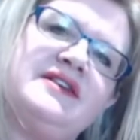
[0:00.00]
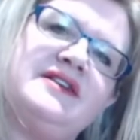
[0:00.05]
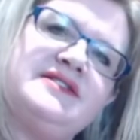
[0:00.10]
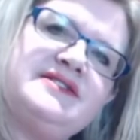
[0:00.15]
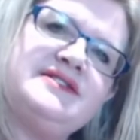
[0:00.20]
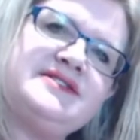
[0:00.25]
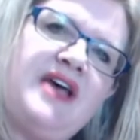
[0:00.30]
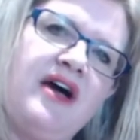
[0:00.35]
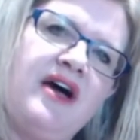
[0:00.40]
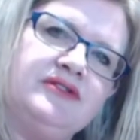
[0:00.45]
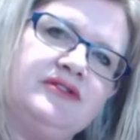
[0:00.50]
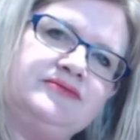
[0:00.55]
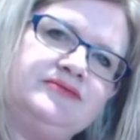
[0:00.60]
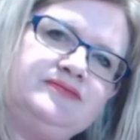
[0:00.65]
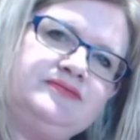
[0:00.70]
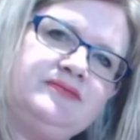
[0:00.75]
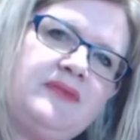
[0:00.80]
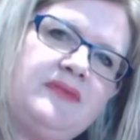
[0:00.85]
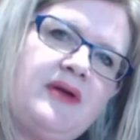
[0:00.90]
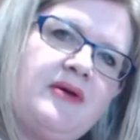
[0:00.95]
So,
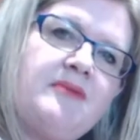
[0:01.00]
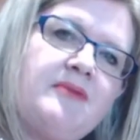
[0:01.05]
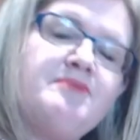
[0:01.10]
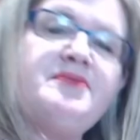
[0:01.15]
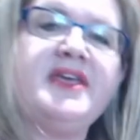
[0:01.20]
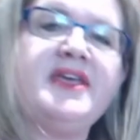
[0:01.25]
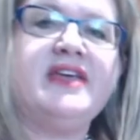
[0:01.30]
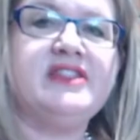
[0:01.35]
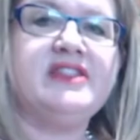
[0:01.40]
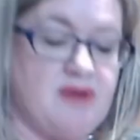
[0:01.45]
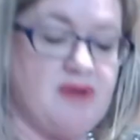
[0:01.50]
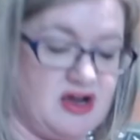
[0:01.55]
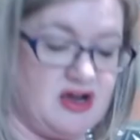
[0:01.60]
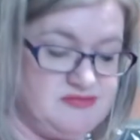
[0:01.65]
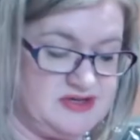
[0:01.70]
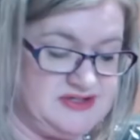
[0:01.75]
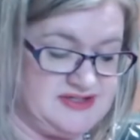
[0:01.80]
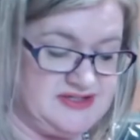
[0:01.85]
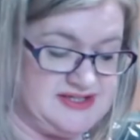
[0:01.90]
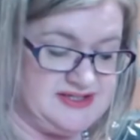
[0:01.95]
be in the
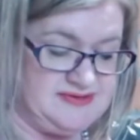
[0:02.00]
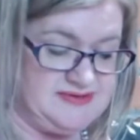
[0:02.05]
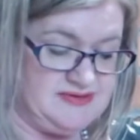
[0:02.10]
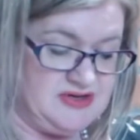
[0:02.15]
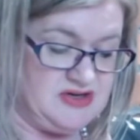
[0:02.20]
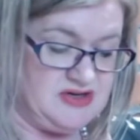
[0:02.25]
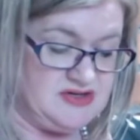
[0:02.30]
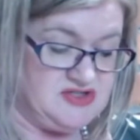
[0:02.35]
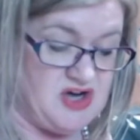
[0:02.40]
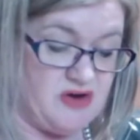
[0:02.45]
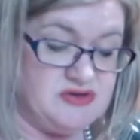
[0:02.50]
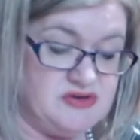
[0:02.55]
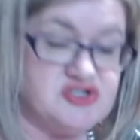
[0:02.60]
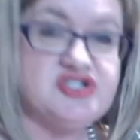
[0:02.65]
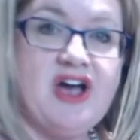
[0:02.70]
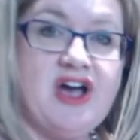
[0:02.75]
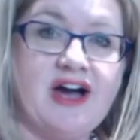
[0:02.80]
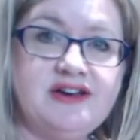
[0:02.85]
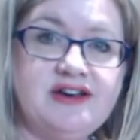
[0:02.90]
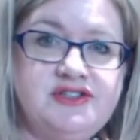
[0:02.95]
moment. Don't
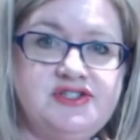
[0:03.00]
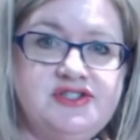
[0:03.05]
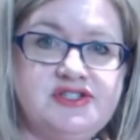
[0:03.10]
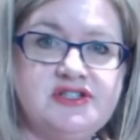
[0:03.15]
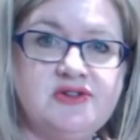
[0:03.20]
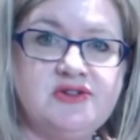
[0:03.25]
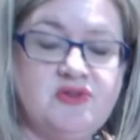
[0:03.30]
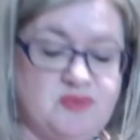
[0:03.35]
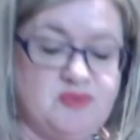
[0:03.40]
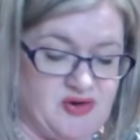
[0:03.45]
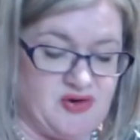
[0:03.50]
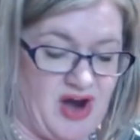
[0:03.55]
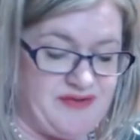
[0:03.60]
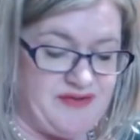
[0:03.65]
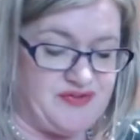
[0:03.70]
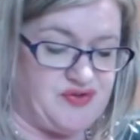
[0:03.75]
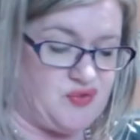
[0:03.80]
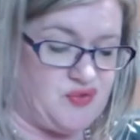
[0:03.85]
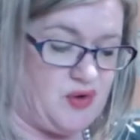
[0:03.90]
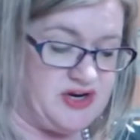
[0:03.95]
judge. Be
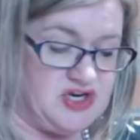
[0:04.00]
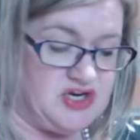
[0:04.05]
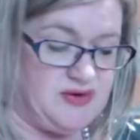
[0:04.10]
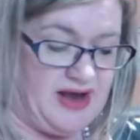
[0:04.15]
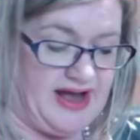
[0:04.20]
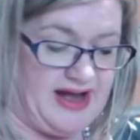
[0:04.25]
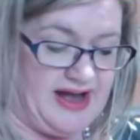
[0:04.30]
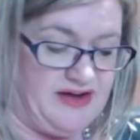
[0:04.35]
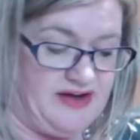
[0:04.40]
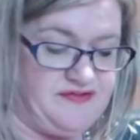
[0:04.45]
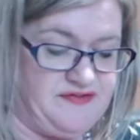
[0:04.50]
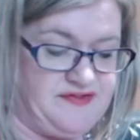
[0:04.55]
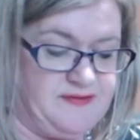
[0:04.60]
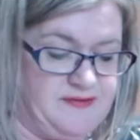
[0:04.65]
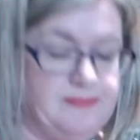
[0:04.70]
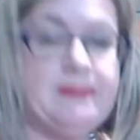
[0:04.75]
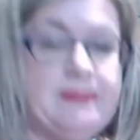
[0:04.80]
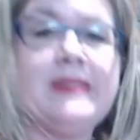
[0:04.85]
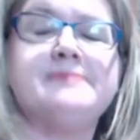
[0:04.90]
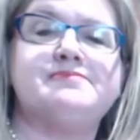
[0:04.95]
grateful for what you have.
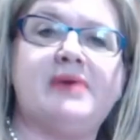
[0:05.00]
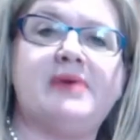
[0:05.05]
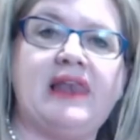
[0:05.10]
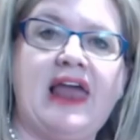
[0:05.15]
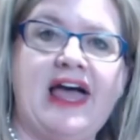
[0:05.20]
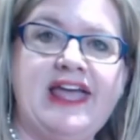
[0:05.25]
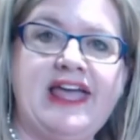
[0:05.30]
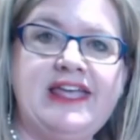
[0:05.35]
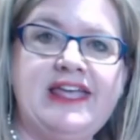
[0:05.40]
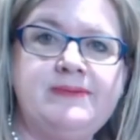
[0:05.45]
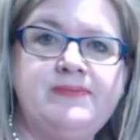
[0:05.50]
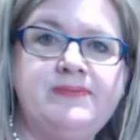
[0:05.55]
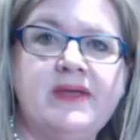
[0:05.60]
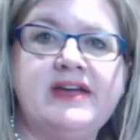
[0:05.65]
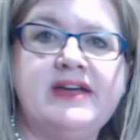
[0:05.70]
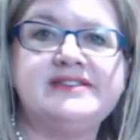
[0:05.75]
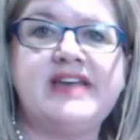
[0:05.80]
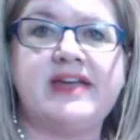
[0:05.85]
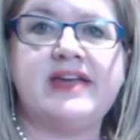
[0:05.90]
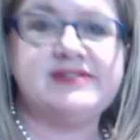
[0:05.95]
Play.
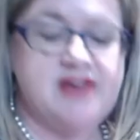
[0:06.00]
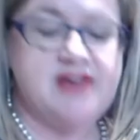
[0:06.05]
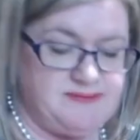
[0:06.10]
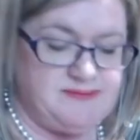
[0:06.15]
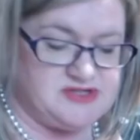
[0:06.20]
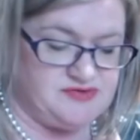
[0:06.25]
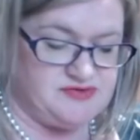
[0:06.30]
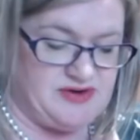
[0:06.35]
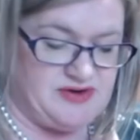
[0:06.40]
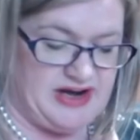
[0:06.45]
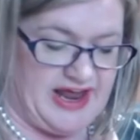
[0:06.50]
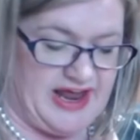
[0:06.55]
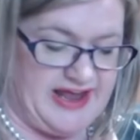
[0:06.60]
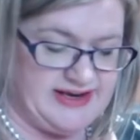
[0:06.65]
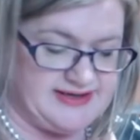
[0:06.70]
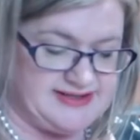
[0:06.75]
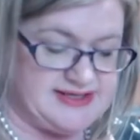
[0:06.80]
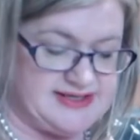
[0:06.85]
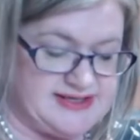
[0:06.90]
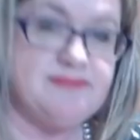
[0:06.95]
Take time to
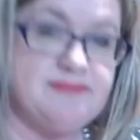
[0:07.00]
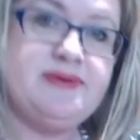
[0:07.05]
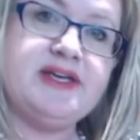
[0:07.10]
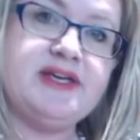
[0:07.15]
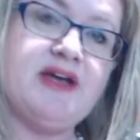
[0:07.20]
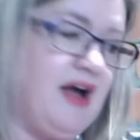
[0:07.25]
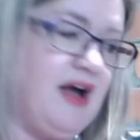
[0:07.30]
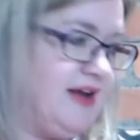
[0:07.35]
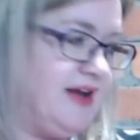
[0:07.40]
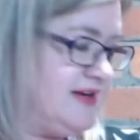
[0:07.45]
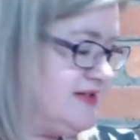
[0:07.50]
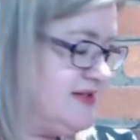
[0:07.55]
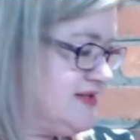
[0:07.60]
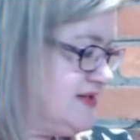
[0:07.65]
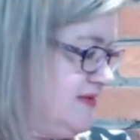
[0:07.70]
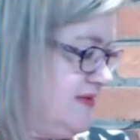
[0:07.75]
relax and be kind.